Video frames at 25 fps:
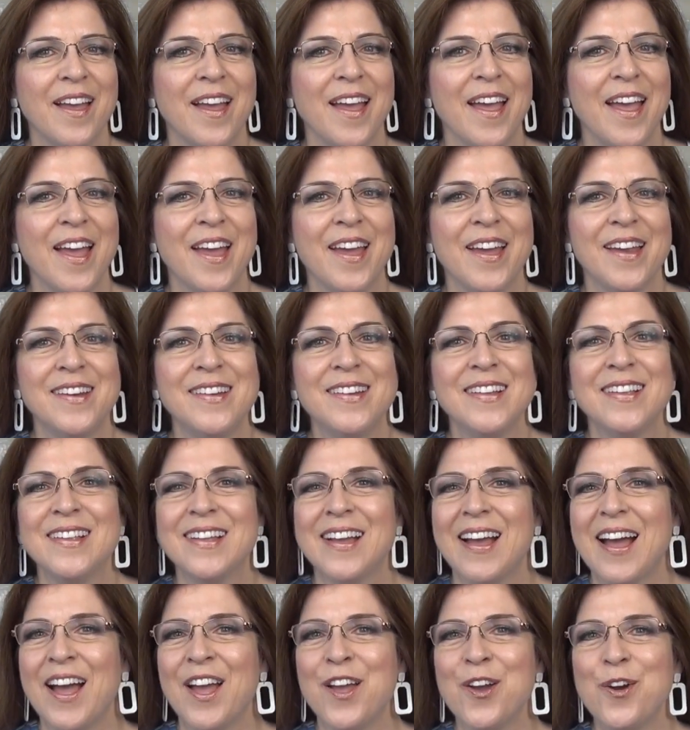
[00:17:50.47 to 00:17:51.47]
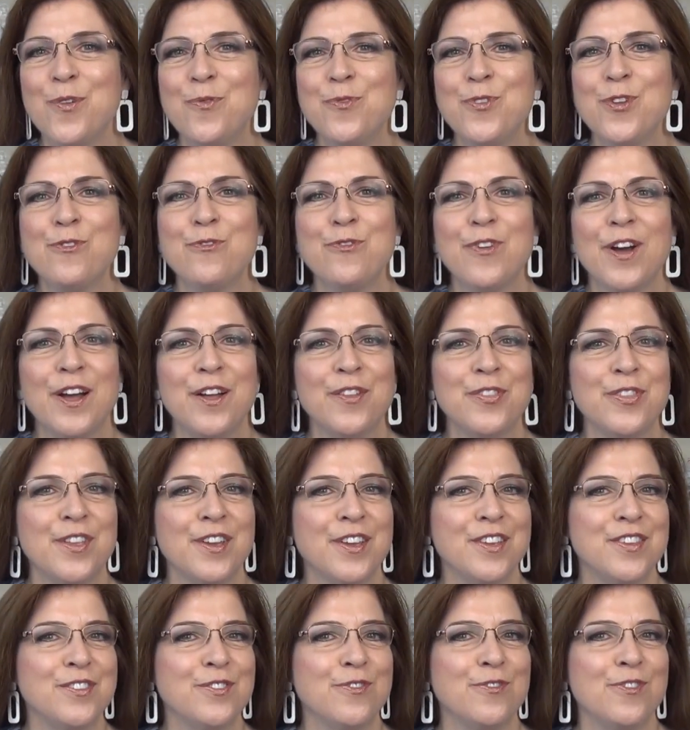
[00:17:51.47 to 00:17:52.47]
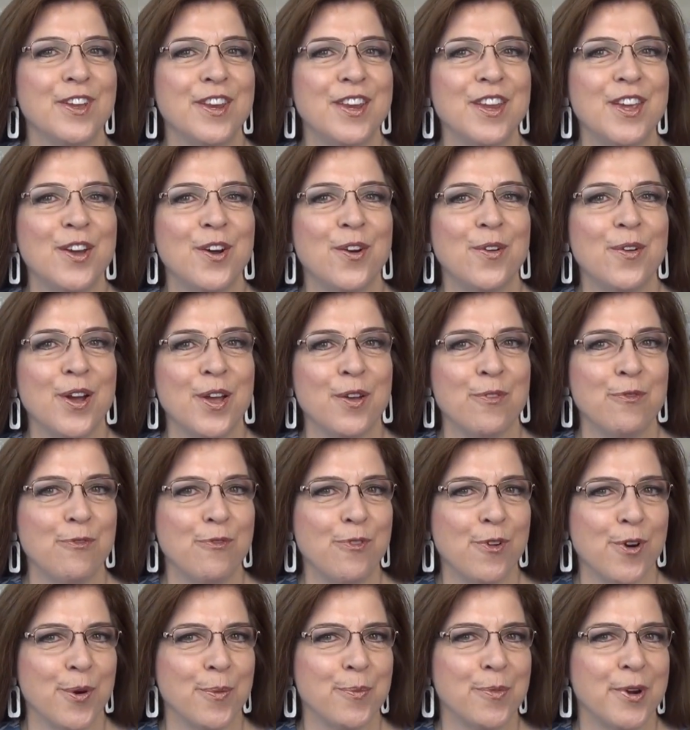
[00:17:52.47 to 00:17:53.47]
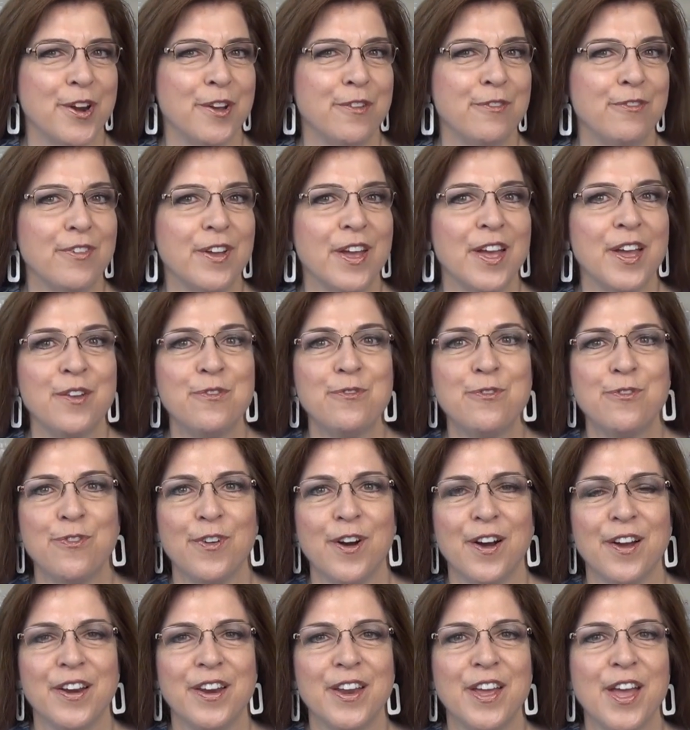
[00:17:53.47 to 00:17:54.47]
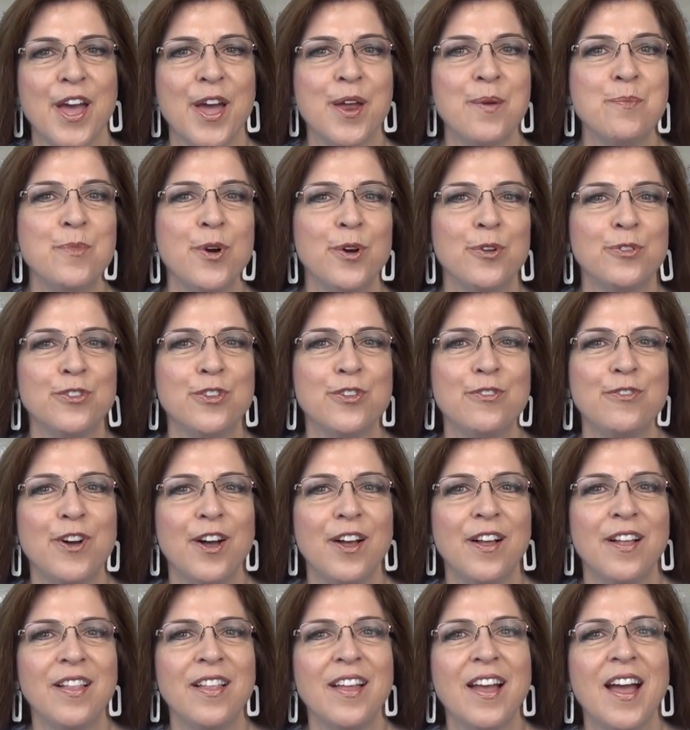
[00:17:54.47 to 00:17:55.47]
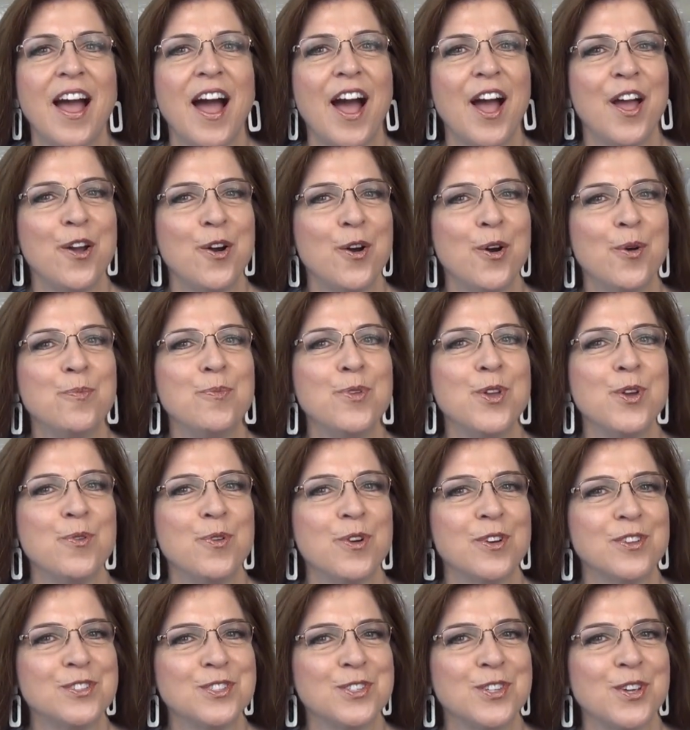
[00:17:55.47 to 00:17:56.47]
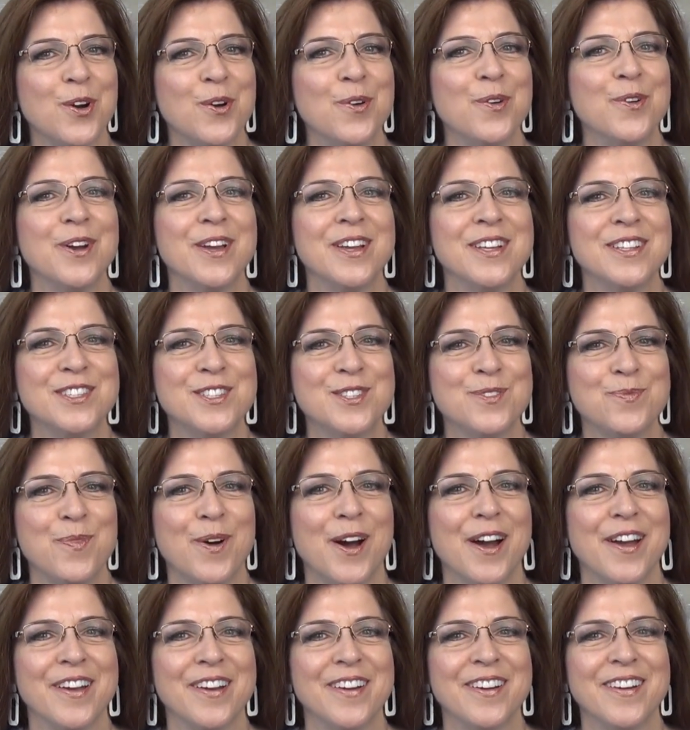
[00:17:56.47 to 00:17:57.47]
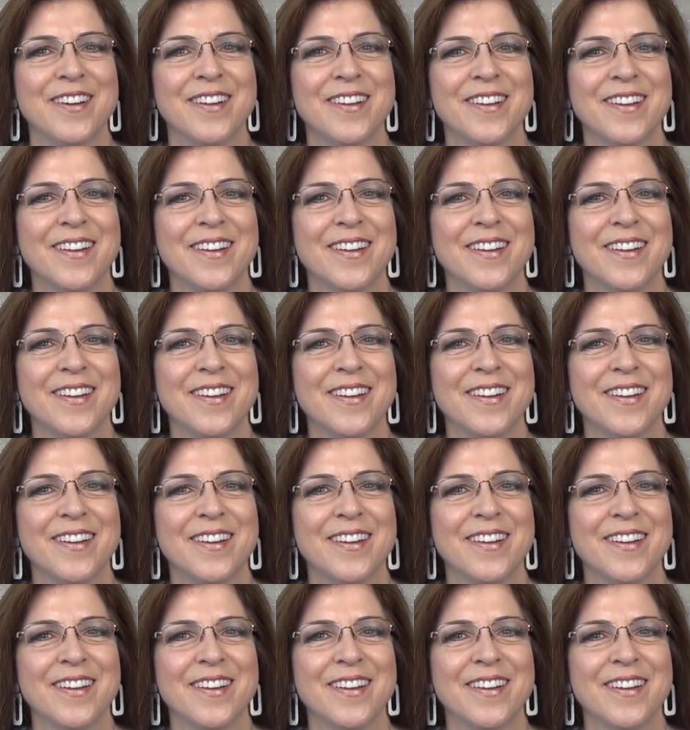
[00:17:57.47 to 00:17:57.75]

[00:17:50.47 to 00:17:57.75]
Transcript: And I hope you found this video informative and fun. And most of all, I hope you were so inspired.